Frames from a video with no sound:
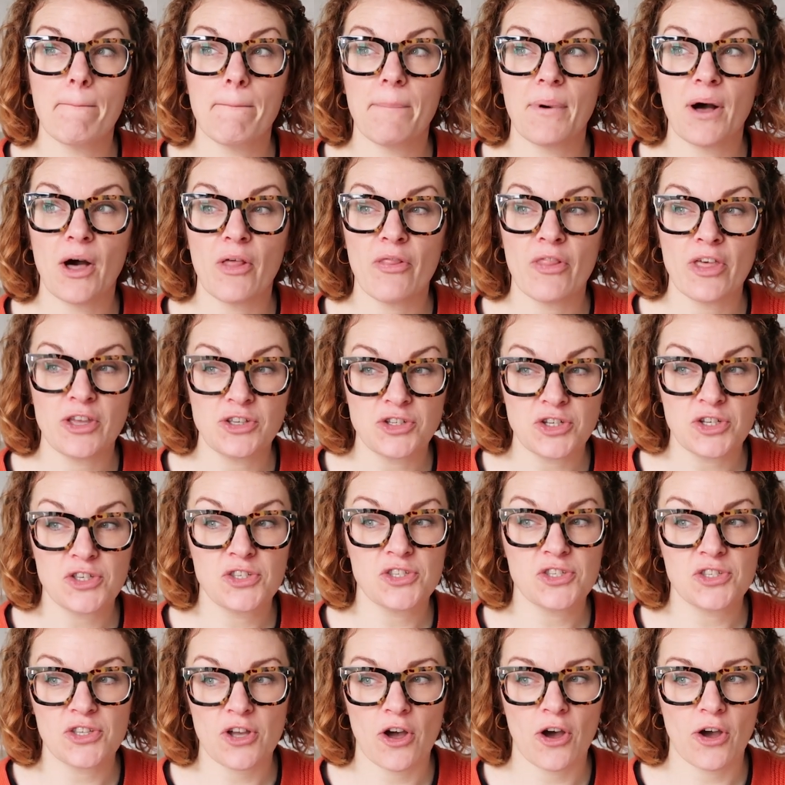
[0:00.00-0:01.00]
but they just
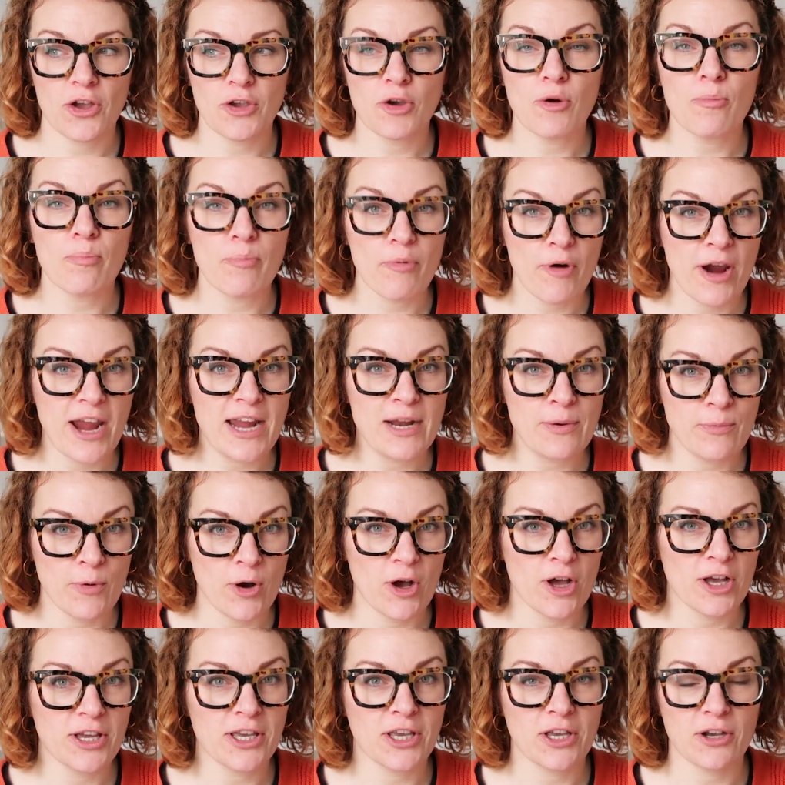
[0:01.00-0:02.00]
start your brain
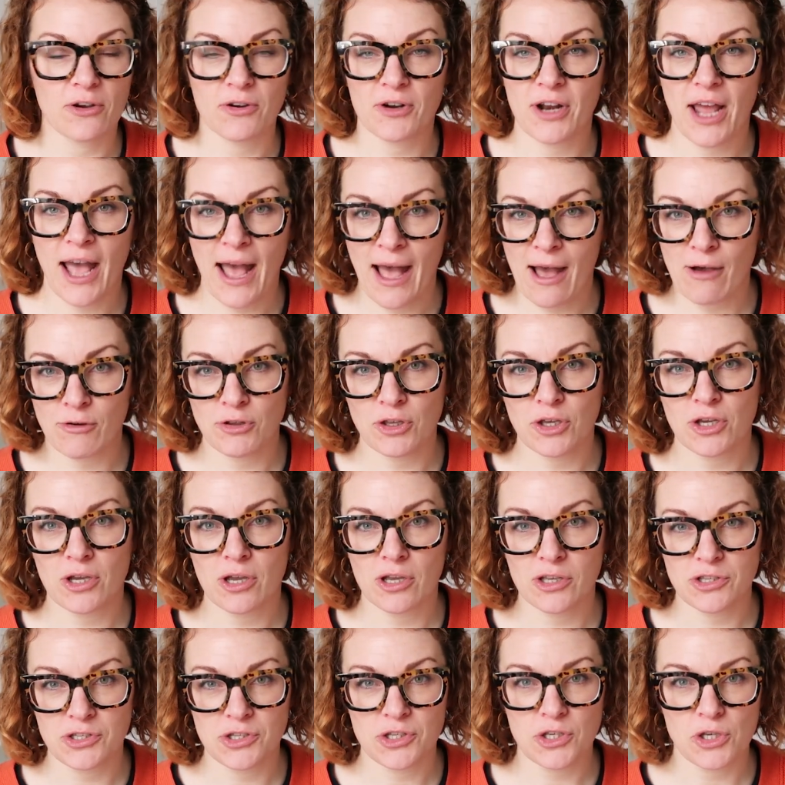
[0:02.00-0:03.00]
working on how you
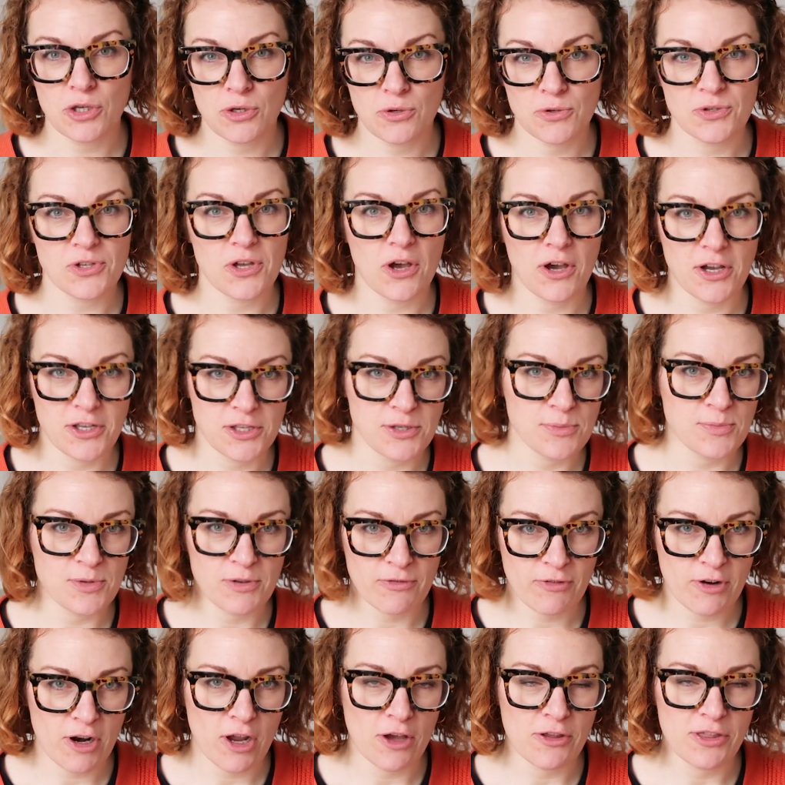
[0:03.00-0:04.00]
could use items
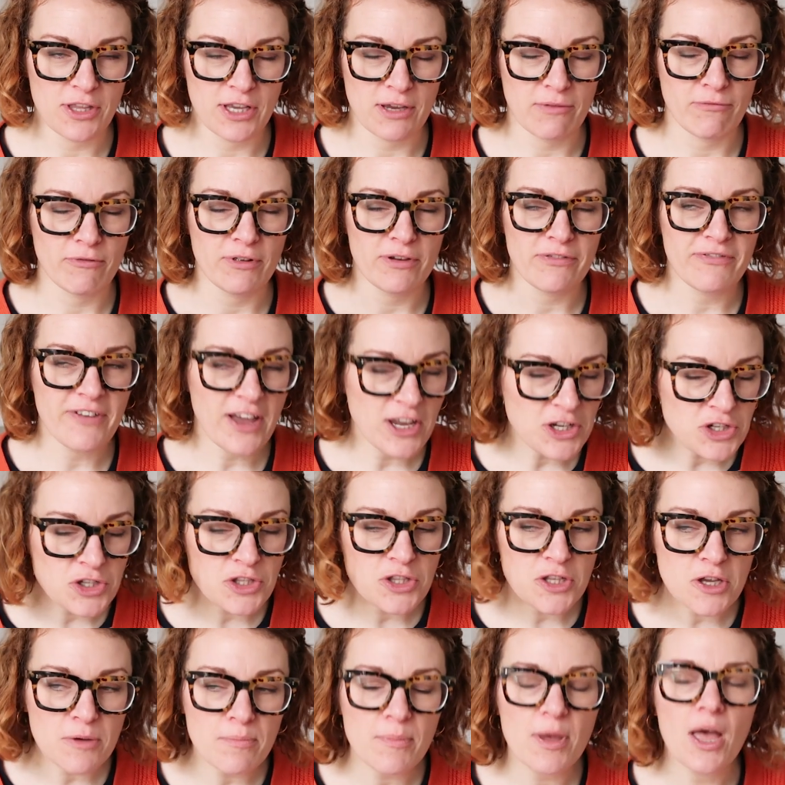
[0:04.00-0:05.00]
of clothing and refashion
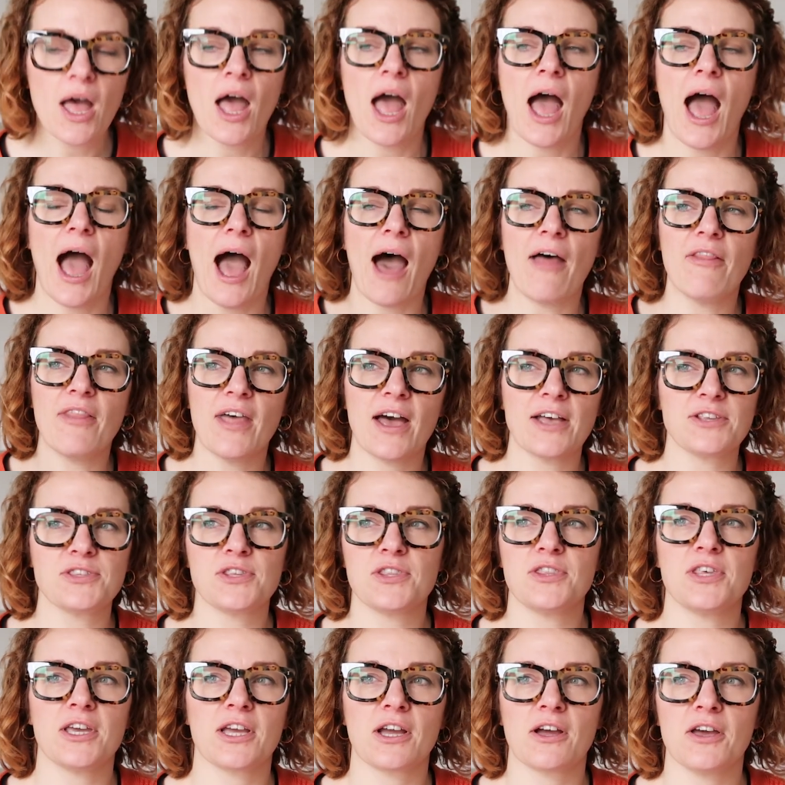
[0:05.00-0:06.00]
them. And that's the
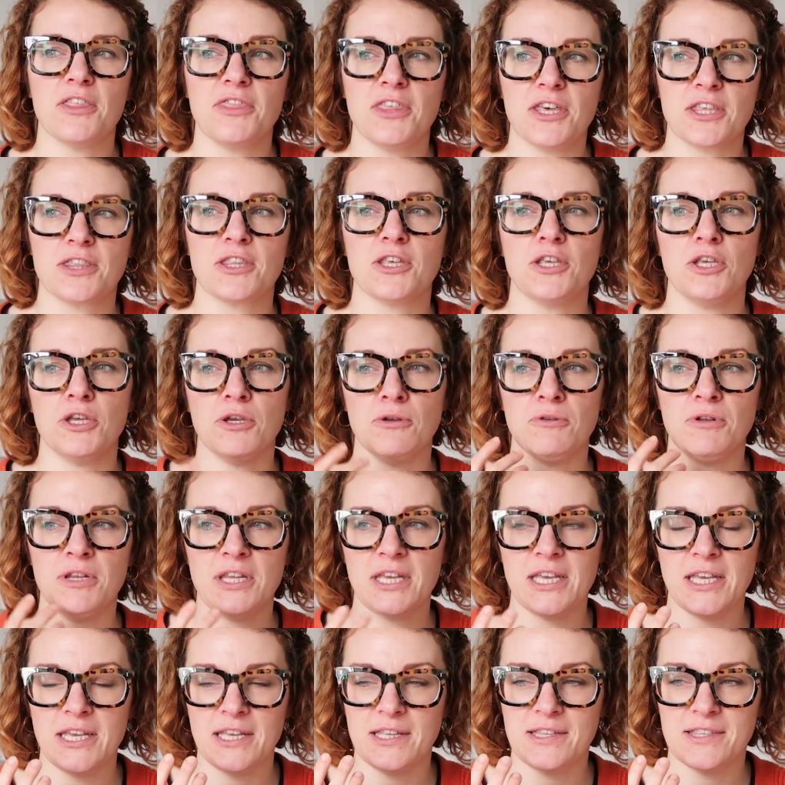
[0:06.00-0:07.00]
thing I think that you
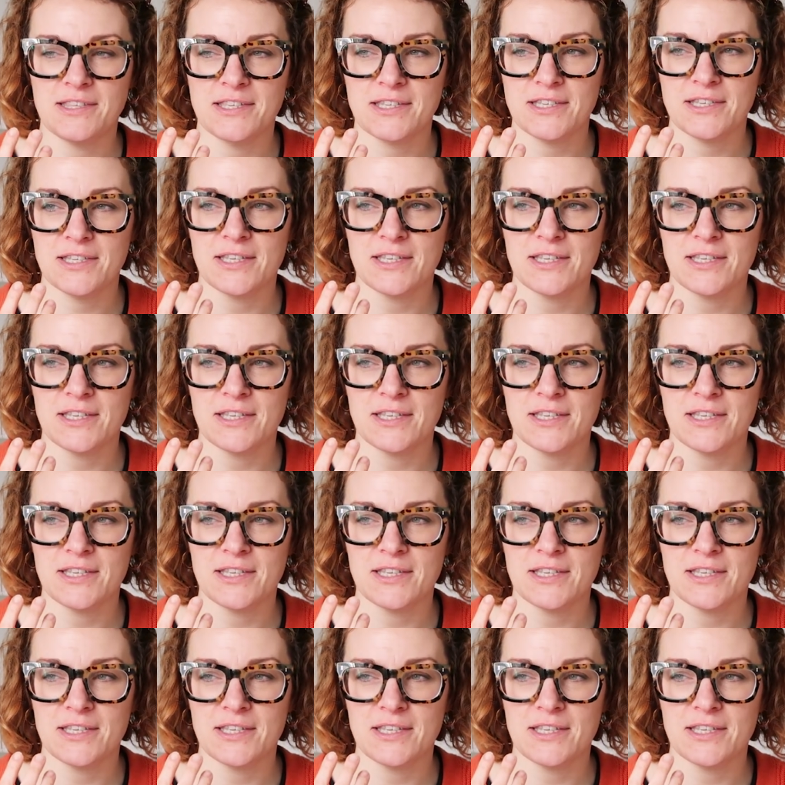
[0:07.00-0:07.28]
need.